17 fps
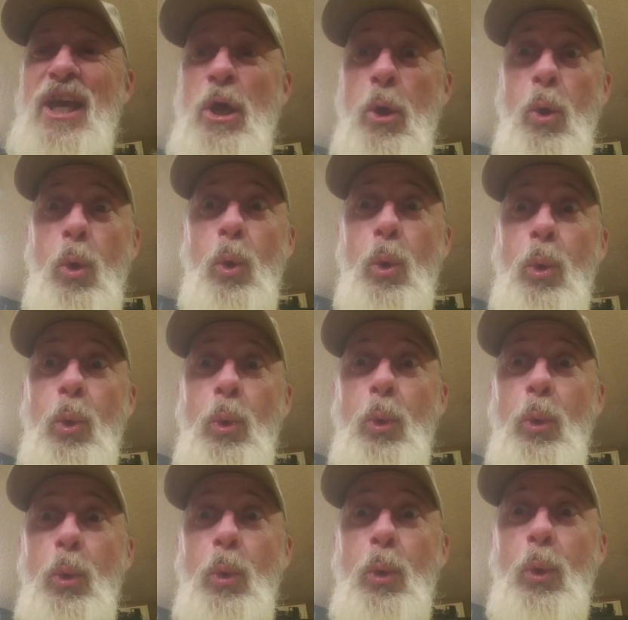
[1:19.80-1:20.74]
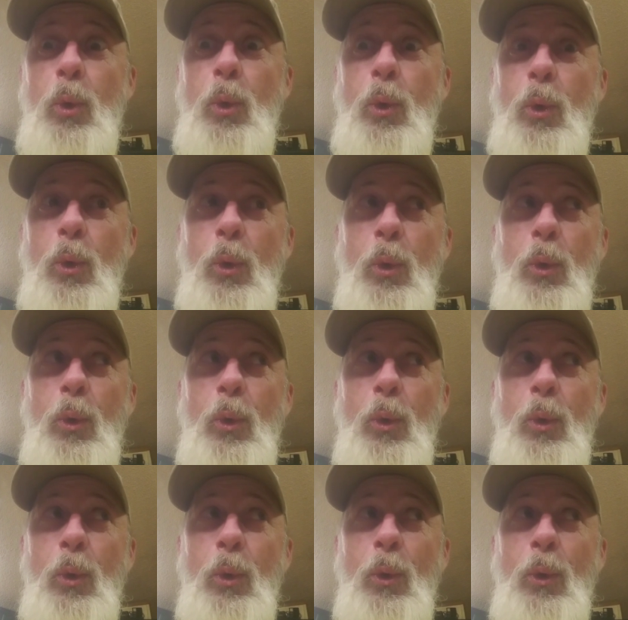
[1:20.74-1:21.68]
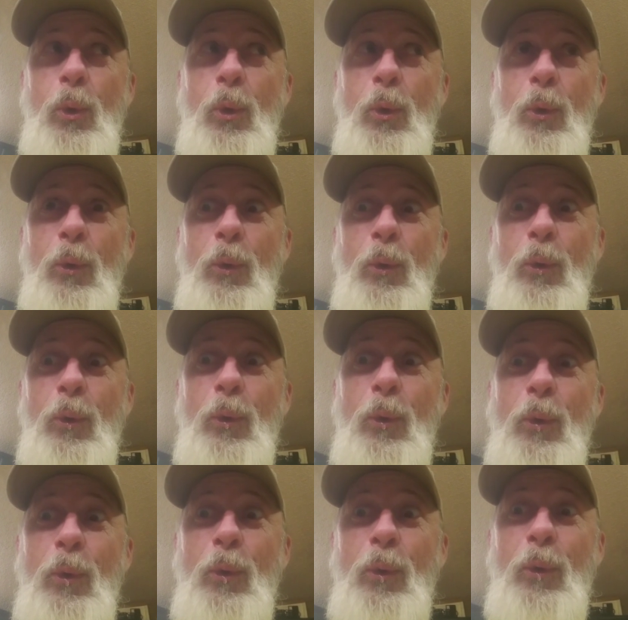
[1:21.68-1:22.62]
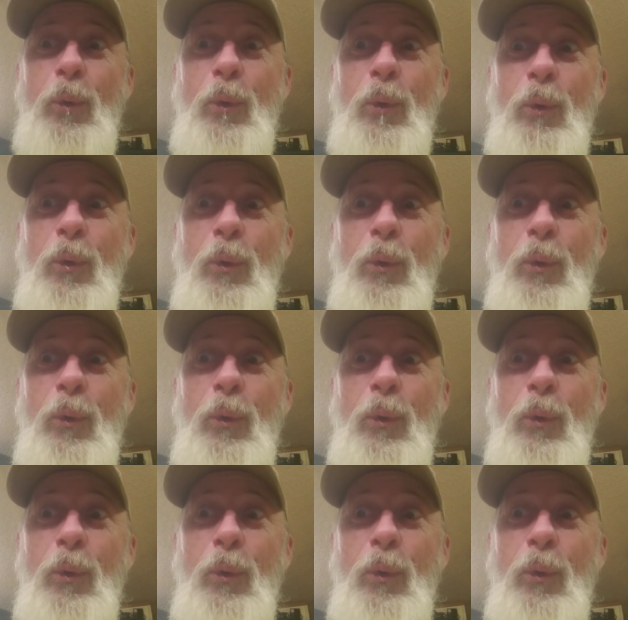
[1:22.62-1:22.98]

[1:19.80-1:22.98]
Nobody speaks.